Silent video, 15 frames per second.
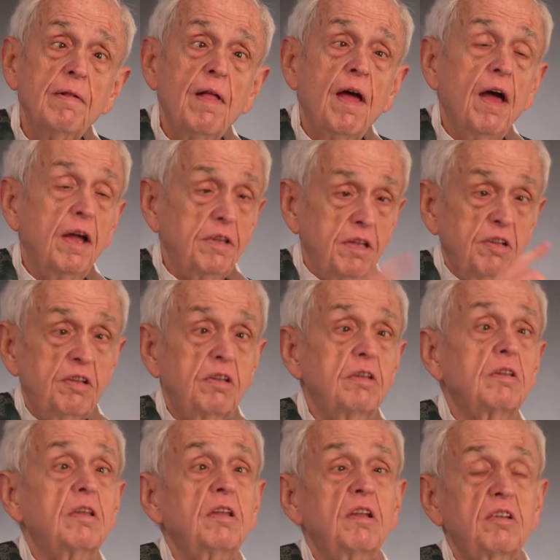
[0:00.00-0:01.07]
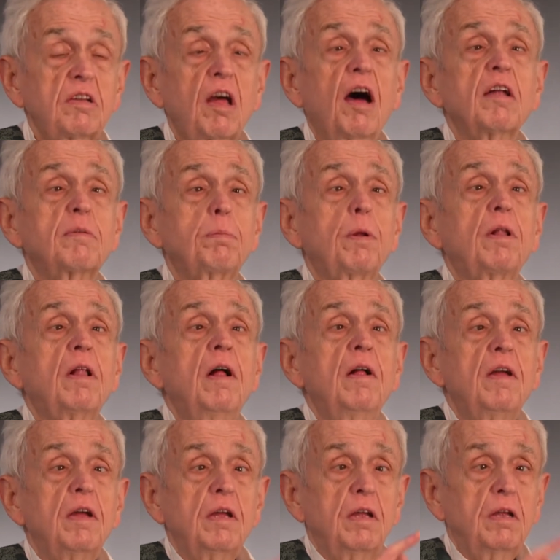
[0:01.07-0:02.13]
And this gospel,
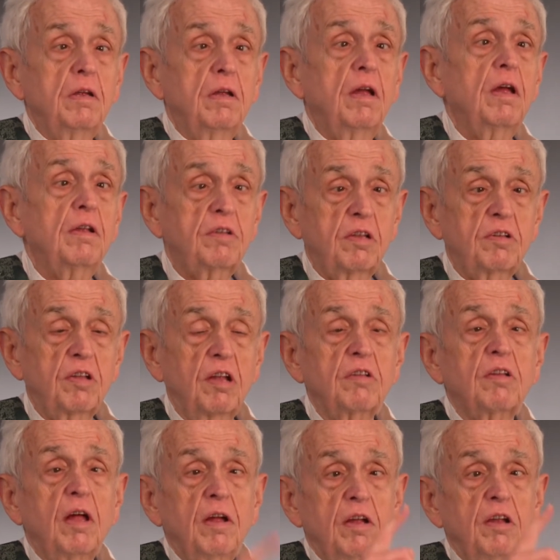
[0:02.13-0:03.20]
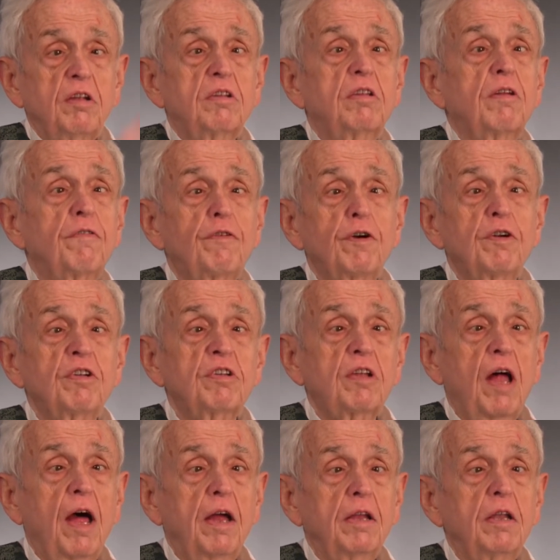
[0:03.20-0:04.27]
as it says, is the first
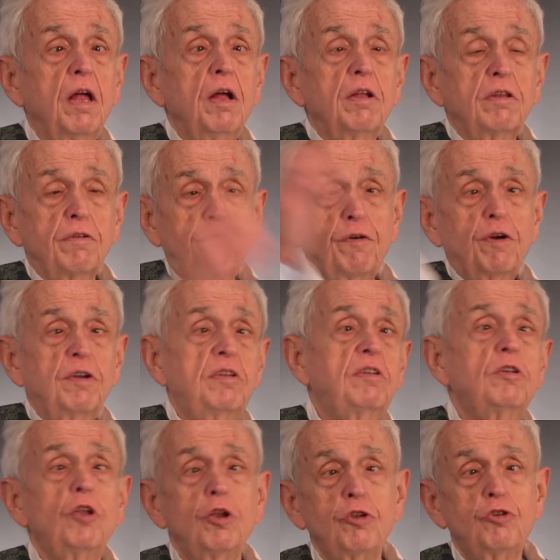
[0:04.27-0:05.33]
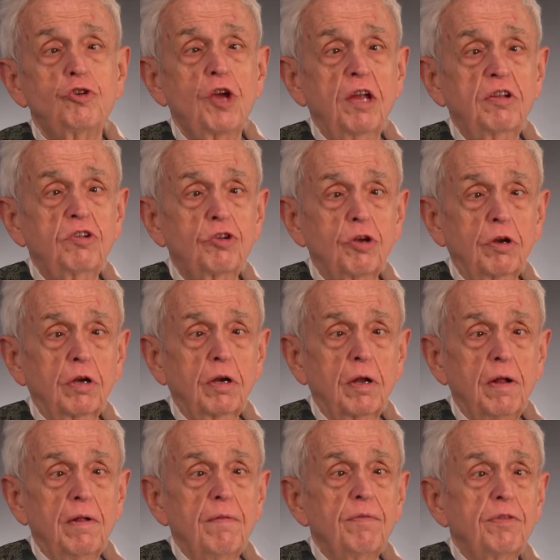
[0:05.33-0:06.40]
sign, the first gesture,
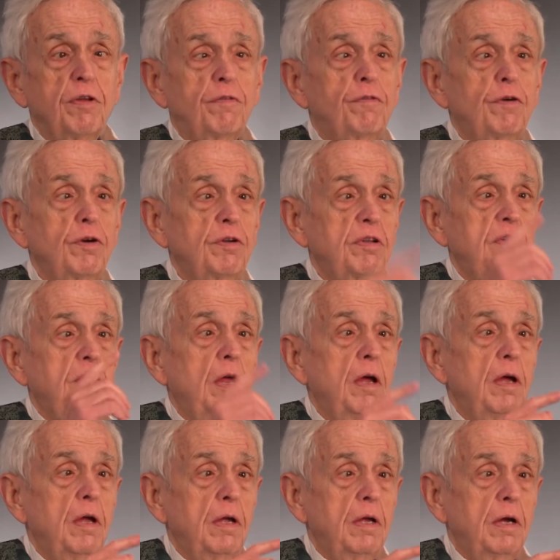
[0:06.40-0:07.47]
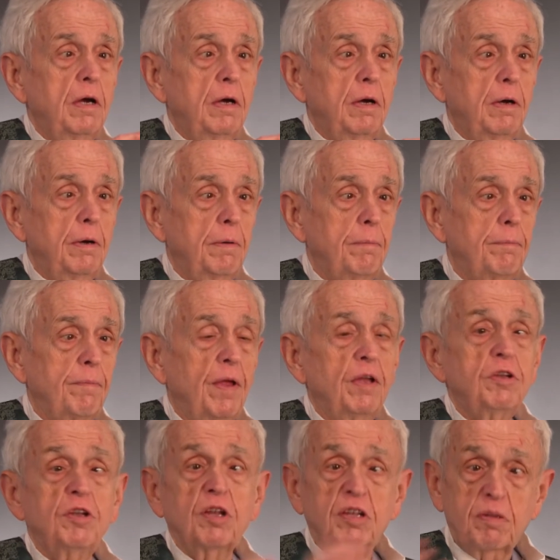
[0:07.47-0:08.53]
the first
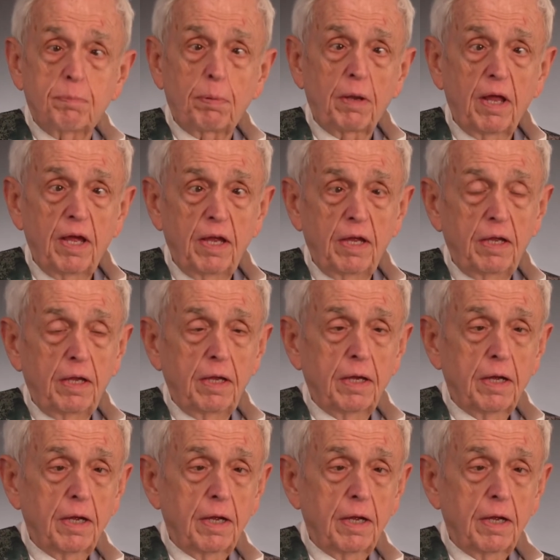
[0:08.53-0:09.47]
display.